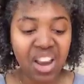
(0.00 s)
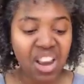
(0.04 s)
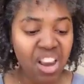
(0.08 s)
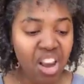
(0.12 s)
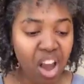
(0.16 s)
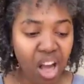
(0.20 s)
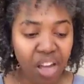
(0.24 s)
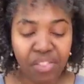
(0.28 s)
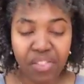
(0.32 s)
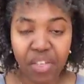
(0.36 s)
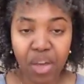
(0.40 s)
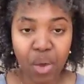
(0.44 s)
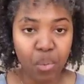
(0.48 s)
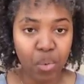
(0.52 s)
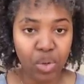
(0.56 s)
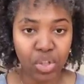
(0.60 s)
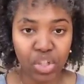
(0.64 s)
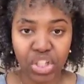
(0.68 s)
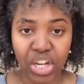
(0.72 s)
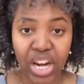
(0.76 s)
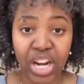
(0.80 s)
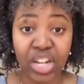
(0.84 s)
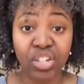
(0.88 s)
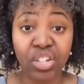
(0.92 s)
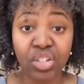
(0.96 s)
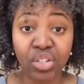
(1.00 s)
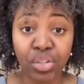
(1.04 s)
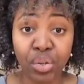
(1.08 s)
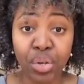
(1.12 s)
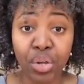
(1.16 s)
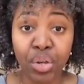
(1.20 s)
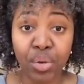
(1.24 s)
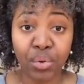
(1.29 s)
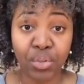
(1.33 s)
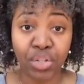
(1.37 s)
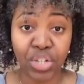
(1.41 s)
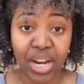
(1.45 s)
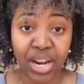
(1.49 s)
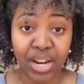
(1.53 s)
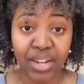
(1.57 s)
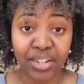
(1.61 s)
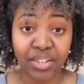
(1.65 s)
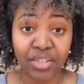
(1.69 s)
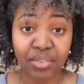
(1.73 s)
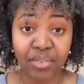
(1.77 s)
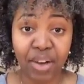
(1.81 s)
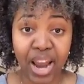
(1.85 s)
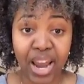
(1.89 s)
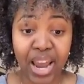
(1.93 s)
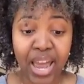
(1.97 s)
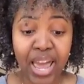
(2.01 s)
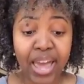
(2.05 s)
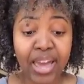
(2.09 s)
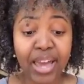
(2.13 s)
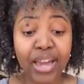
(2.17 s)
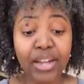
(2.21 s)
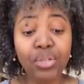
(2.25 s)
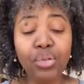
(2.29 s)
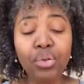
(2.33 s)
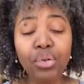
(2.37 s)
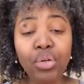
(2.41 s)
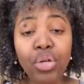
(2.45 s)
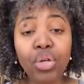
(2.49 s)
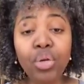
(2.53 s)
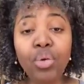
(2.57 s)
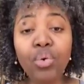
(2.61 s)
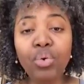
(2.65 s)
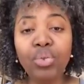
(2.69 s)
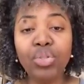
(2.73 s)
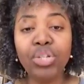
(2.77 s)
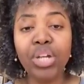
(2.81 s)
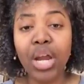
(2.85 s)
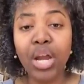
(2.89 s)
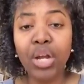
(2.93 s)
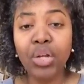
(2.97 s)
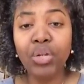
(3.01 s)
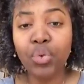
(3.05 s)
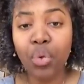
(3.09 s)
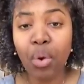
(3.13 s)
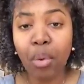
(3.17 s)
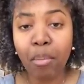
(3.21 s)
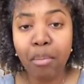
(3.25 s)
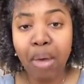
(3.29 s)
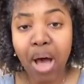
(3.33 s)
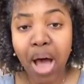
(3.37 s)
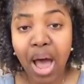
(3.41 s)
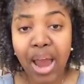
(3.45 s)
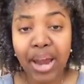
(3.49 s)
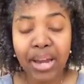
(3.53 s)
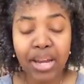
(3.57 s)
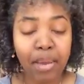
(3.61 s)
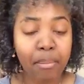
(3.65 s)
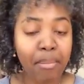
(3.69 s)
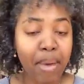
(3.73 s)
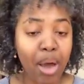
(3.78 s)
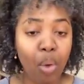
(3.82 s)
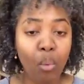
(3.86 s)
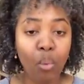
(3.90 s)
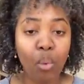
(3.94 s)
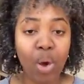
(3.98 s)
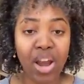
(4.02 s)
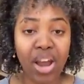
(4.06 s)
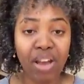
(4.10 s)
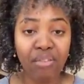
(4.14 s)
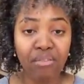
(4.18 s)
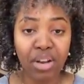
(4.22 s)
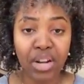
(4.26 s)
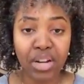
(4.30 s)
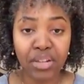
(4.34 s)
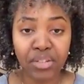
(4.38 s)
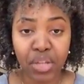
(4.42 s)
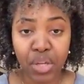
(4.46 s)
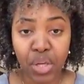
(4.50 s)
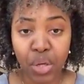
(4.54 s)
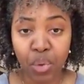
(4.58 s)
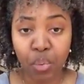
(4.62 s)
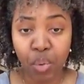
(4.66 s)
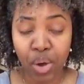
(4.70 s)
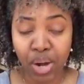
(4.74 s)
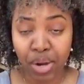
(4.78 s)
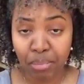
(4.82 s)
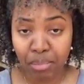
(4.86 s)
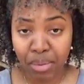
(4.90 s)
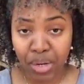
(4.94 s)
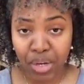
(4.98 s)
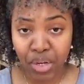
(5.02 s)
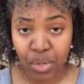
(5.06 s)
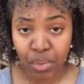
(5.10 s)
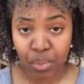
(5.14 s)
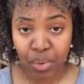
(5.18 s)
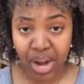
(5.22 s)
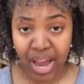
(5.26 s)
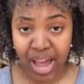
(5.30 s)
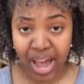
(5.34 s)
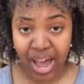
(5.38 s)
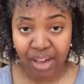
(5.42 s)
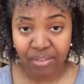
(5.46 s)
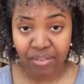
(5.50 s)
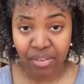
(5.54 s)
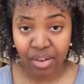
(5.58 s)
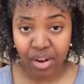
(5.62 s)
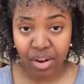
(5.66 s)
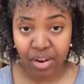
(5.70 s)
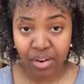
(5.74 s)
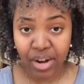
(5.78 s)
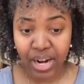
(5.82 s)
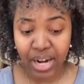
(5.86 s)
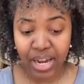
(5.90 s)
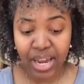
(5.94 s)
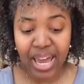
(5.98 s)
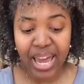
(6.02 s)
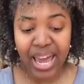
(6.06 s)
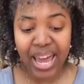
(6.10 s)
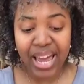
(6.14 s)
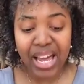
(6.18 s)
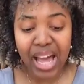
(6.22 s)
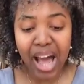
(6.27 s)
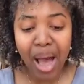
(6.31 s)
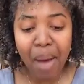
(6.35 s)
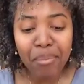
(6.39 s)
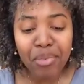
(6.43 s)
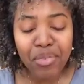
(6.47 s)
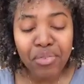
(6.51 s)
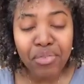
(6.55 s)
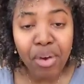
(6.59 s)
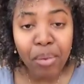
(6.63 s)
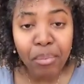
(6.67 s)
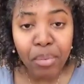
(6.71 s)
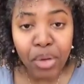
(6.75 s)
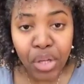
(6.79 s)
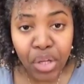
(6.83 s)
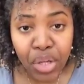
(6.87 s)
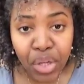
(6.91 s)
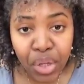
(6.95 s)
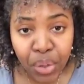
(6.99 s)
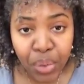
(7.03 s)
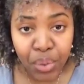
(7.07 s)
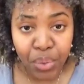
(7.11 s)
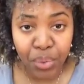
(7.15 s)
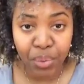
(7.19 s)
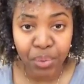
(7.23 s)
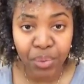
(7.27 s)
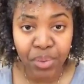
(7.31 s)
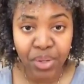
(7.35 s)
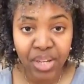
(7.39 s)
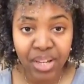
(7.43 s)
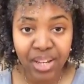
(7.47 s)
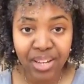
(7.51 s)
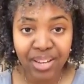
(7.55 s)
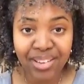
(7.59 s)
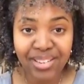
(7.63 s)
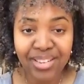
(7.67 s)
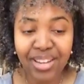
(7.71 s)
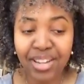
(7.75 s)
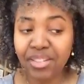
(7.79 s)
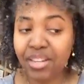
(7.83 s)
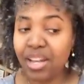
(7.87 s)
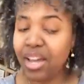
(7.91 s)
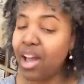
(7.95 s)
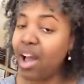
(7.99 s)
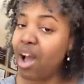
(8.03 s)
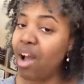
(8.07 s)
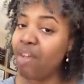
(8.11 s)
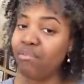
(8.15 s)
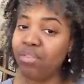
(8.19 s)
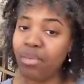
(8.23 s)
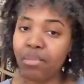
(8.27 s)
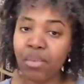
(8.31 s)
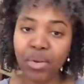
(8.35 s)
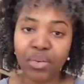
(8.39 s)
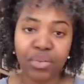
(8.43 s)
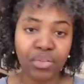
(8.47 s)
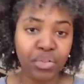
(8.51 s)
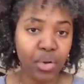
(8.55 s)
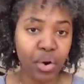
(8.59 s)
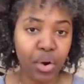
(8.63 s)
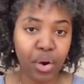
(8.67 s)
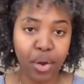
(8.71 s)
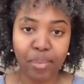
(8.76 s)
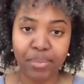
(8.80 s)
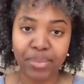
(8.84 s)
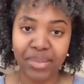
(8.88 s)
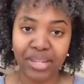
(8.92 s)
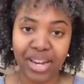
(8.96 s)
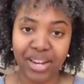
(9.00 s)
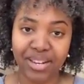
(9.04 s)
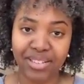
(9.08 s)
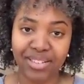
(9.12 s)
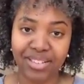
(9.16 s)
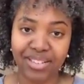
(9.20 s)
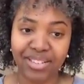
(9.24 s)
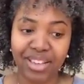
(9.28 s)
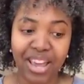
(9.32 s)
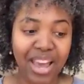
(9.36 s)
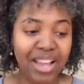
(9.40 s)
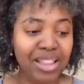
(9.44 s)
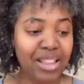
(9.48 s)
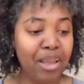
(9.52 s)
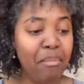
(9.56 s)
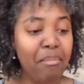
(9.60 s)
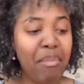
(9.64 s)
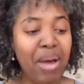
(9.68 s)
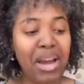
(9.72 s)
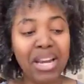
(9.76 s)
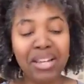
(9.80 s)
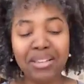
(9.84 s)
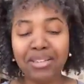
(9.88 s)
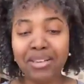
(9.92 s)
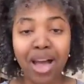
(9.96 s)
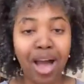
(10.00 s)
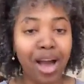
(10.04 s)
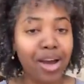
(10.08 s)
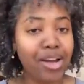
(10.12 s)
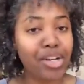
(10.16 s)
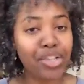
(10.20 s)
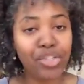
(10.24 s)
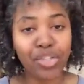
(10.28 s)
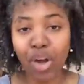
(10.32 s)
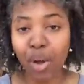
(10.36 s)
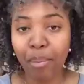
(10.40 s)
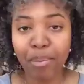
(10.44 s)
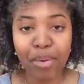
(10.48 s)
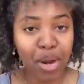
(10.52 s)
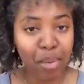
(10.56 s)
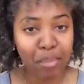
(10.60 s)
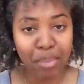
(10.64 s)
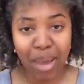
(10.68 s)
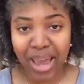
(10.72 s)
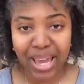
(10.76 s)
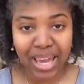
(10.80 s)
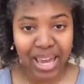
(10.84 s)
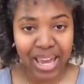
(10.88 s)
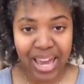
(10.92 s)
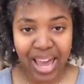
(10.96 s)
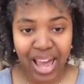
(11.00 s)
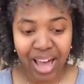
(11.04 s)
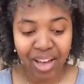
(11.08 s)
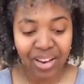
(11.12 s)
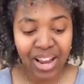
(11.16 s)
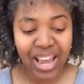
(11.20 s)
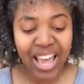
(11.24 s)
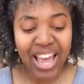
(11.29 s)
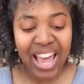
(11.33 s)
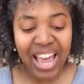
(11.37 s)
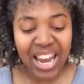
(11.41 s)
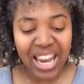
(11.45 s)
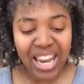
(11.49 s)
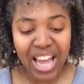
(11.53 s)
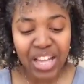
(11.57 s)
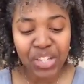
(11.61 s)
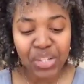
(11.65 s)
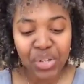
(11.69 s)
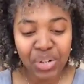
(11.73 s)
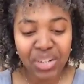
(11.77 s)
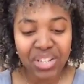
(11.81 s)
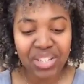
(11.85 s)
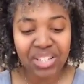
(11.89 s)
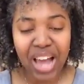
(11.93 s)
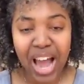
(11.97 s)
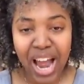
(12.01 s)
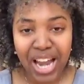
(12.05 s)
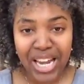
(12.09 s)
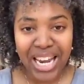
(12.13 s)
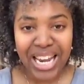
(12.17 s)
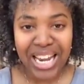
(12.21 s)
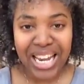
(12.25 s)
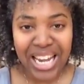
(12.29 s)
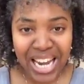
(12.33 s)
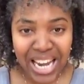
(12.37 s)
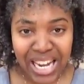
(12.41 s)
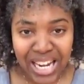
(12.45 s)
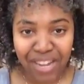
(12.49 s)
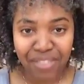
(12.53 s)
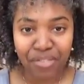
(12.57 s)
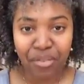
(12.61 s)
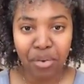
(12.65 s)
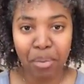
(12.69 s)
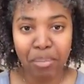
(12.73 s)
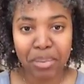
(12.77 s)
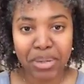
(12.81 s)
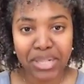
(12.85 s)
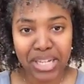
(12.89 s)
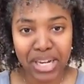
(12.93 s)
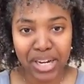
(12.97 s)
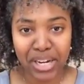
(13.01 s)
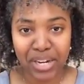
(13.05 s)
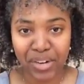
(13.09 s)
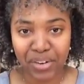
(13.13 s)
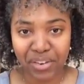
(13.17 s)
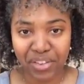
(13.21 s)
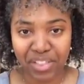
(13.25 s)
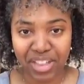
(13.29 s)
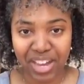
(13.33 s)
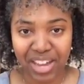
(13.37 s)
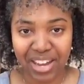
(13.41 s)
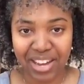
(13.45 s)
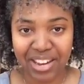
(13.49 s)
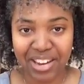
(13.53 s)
Nothing will change until you change, right? Until you change your mind about whatever it is that you want to be, do, or have, right? It comes from you. It doesn't come from your circumstances. The money's not going to show up in your bank account unless you decide you need it for a particular thing,